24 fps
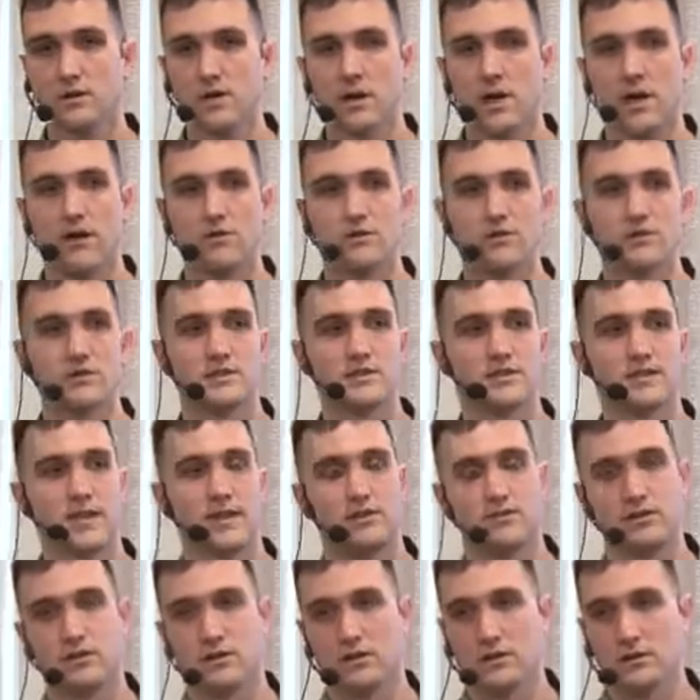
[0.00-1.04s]
I've used
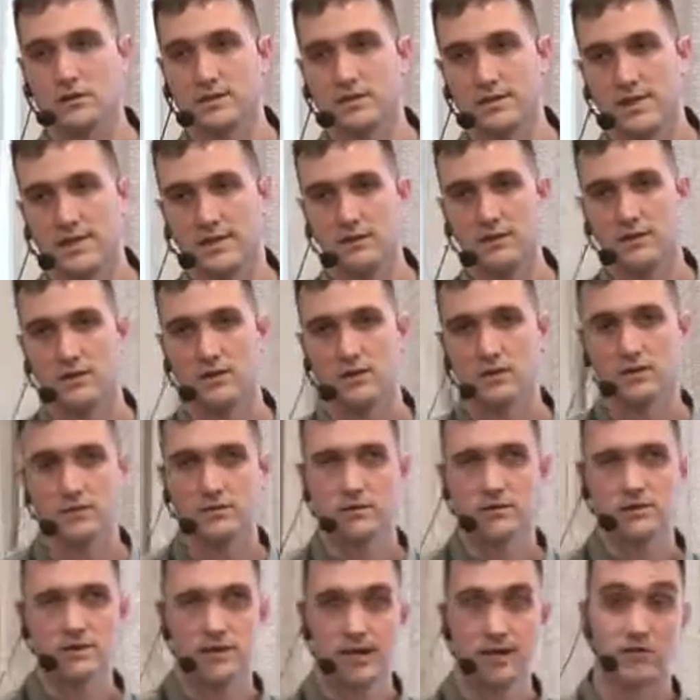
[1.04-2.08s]

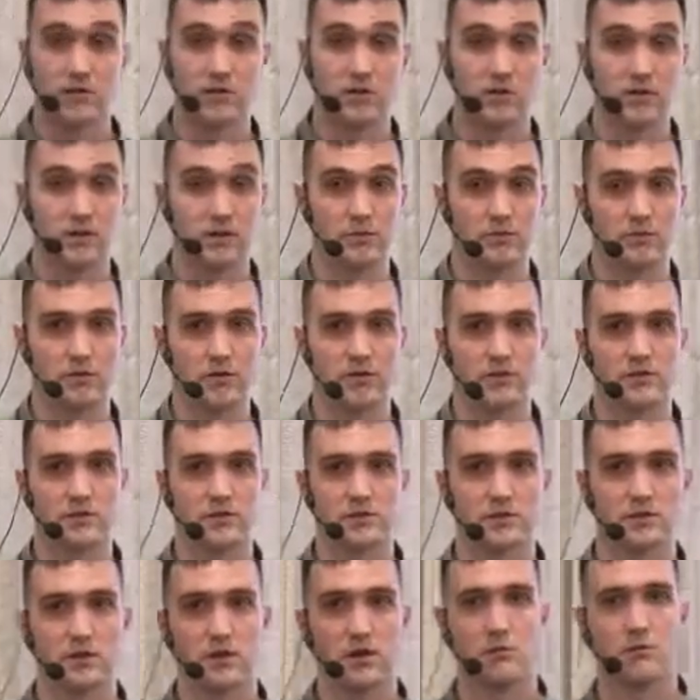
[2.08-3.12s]
several in a
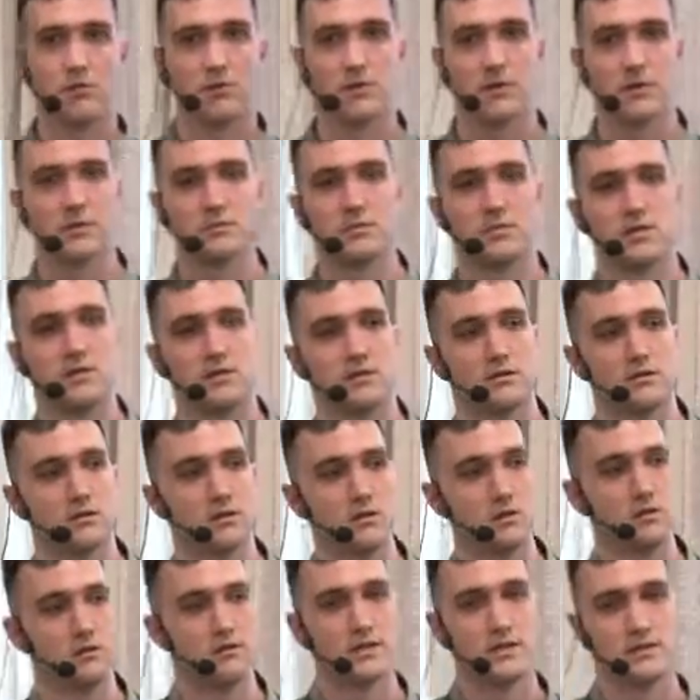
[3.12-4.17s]
previous company, but
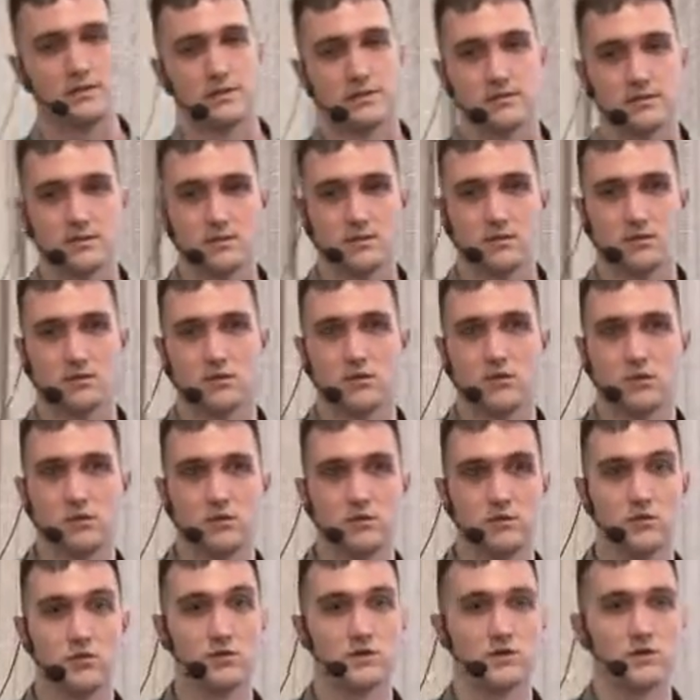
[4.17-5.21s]
all of
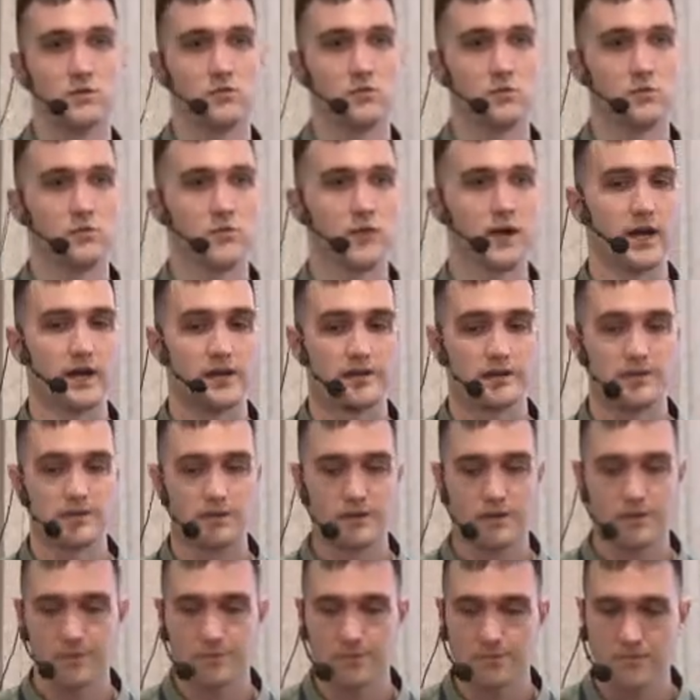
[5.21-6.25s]
those are
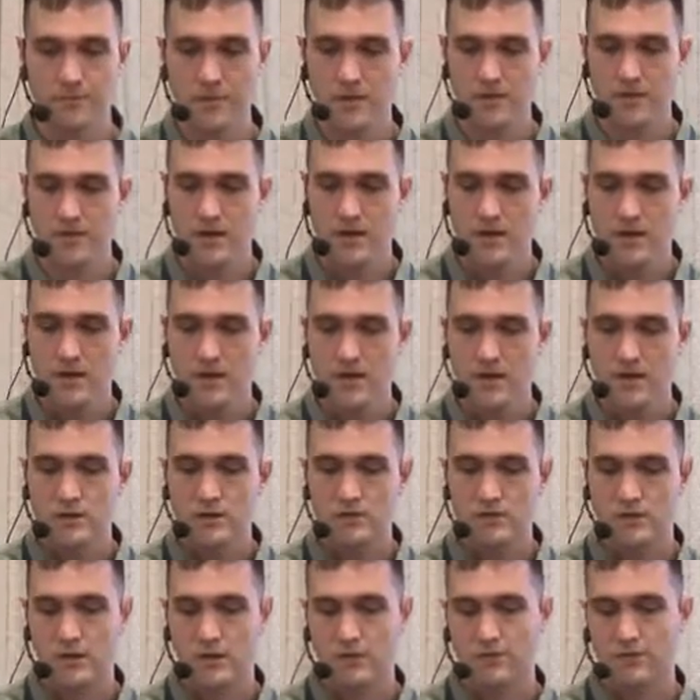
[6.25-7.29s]
proprietary.
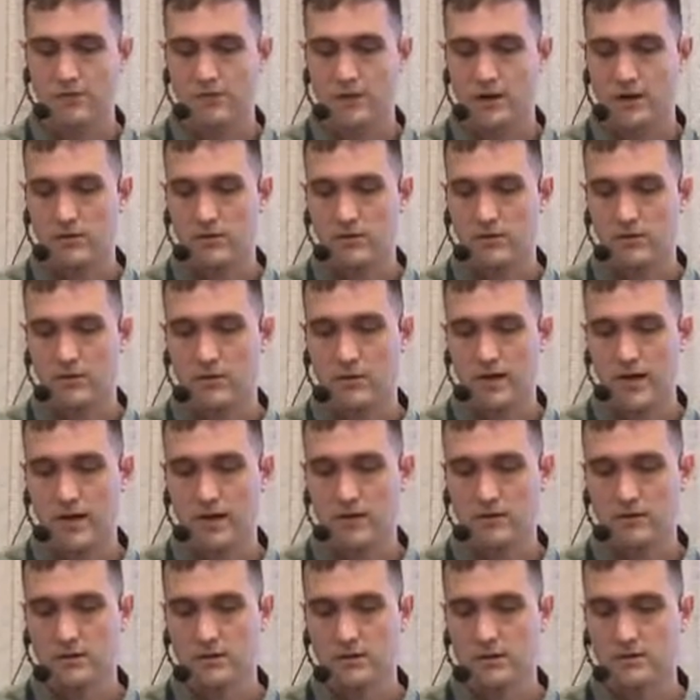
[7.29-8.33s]
So I found
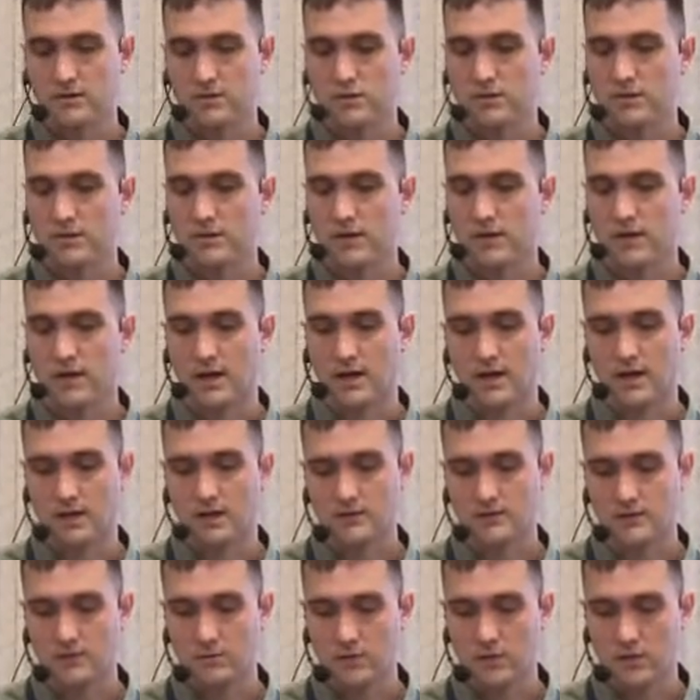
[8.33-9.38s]
one, it's called the
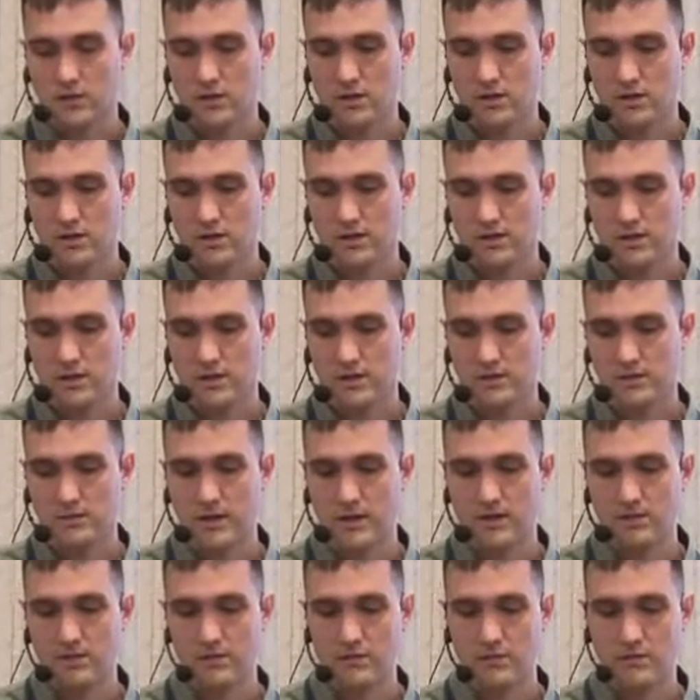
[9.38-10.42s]
Carla simulator. It's
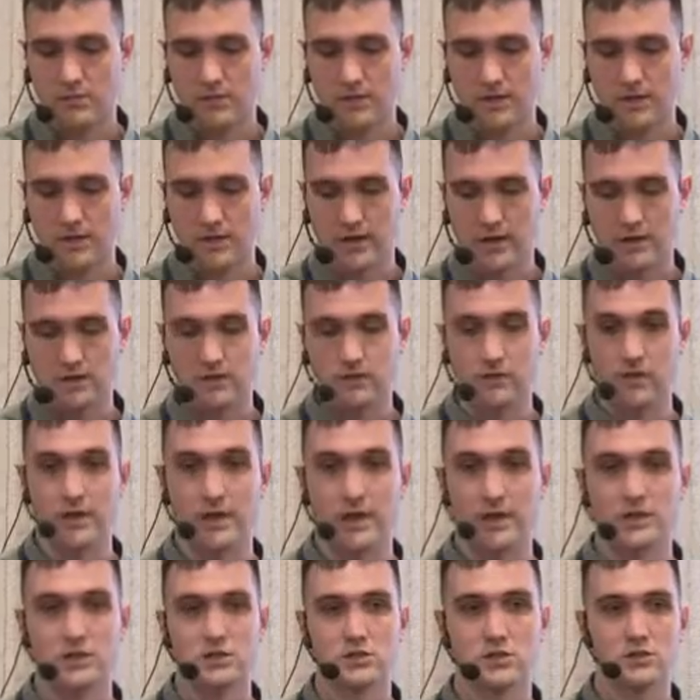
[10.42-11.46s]
powered by Unreal
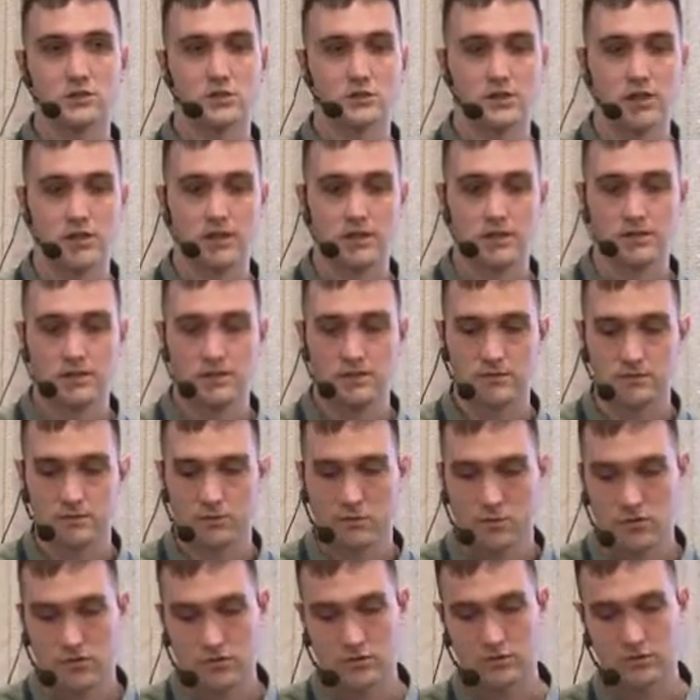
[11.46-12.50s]
Engine and it's
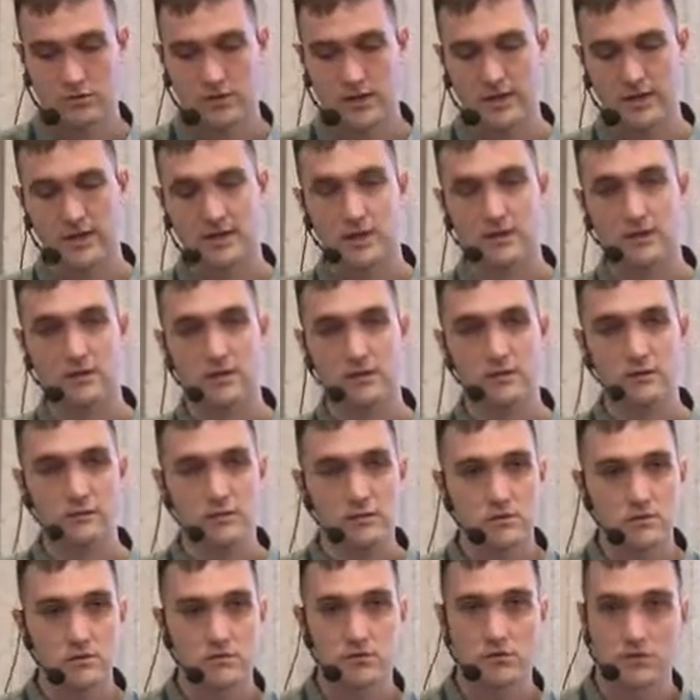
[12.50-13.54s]
sponsored by Intel.
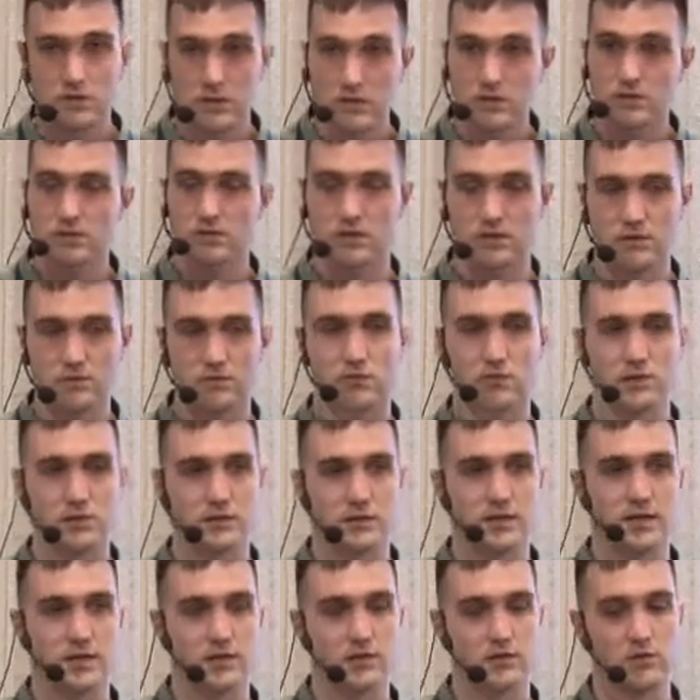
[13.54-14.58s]
So it
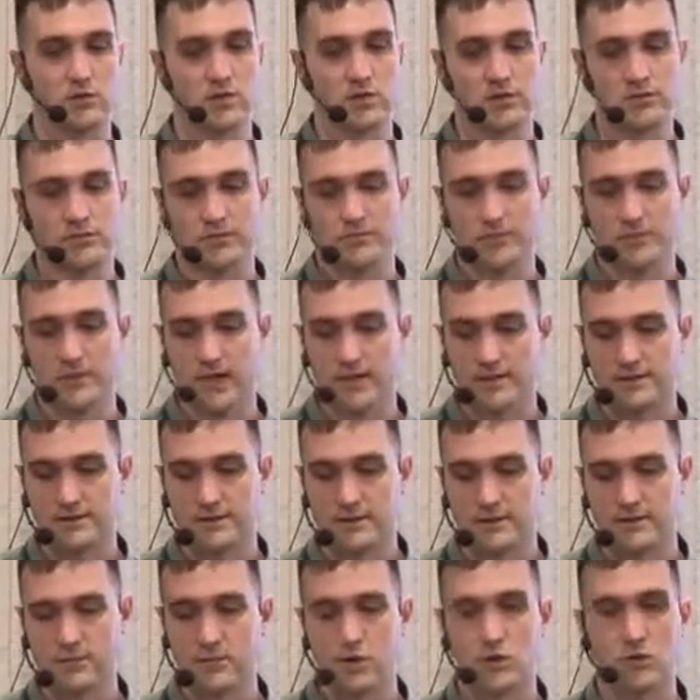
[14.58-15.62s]
works like really
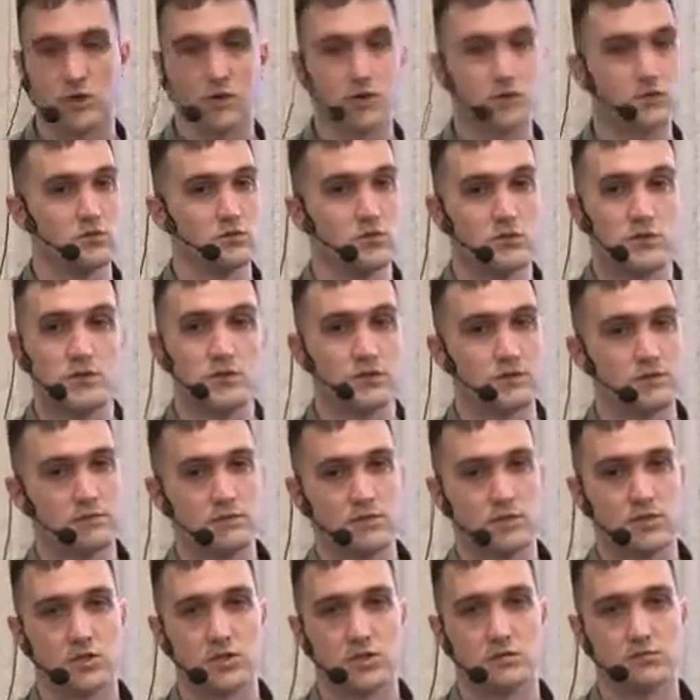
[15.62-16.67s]
nicely. You can use it as
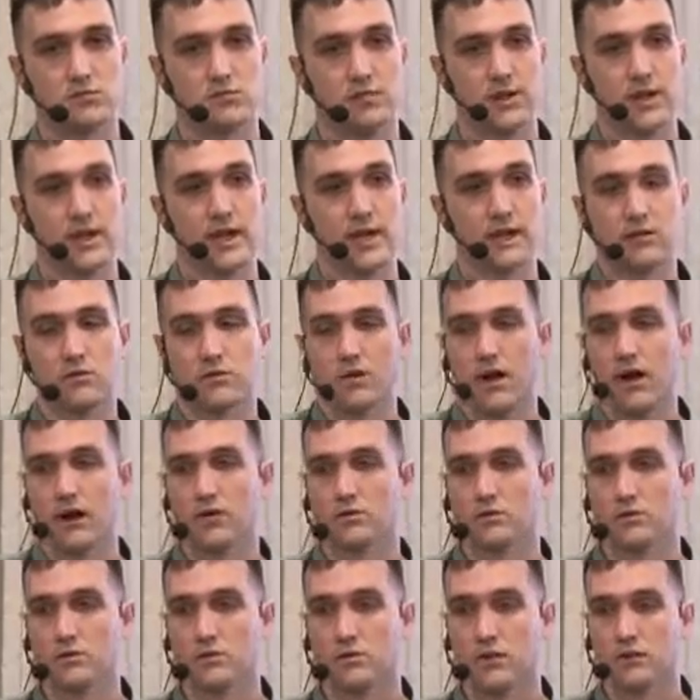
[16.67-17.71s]
just playing
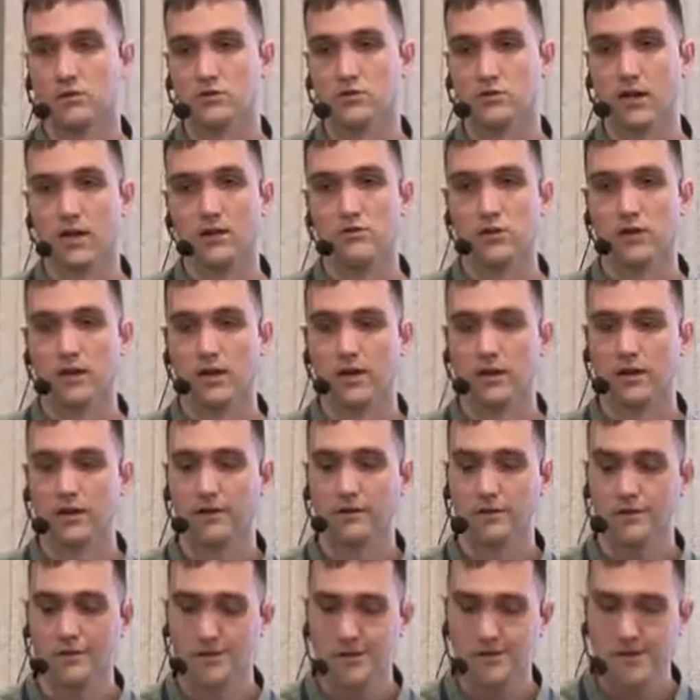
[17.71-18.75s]
around. You can drive a
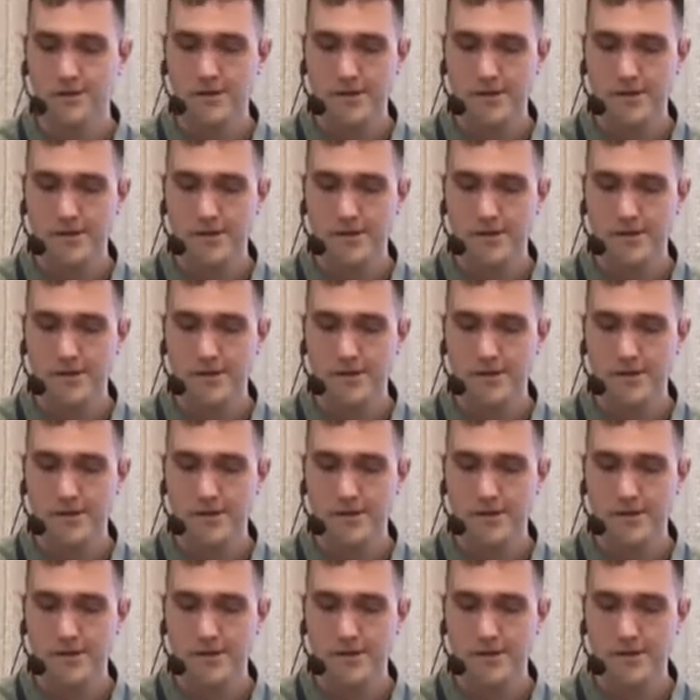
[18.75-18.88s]
car.